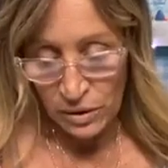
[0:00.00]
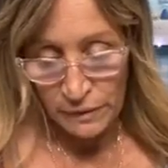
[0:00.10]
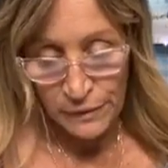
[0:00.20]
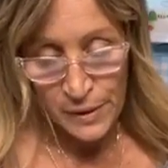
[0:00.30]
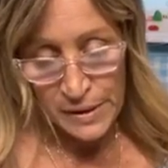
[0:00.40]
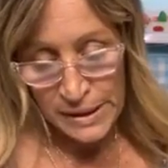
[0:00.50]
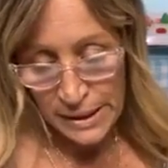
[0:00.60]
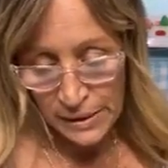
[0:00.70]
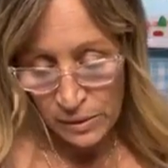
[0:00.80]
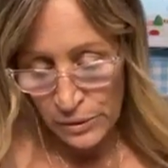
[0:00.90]
looking forward to
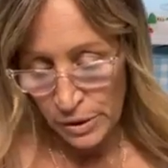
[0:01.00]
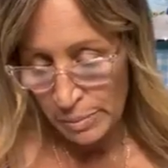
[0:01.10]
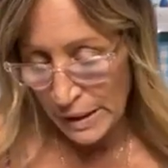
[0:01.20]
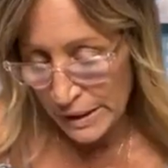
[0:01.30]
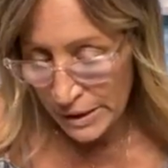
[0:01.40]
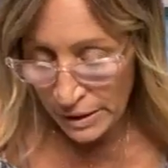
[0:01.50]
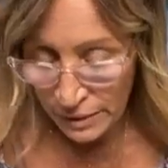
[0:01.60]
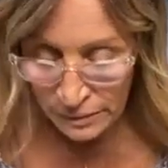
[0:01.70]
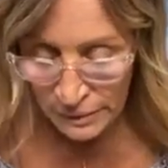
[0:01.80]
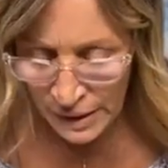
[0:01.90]
getting older, but you
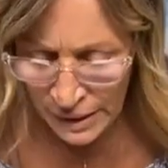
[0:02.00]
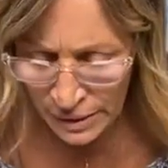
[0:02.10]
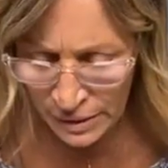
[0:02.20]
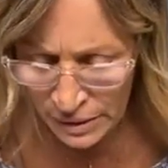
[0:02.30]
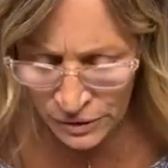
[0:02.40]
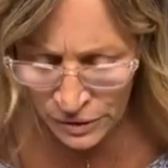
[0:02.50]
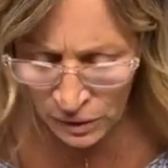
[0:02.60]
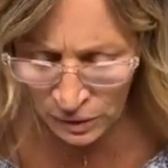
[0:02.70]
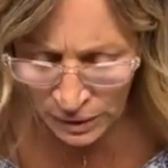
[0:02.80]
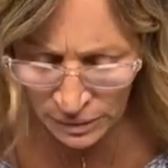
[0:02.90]
know, you can't
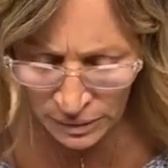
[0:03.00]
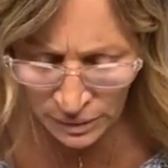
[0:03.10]
control it.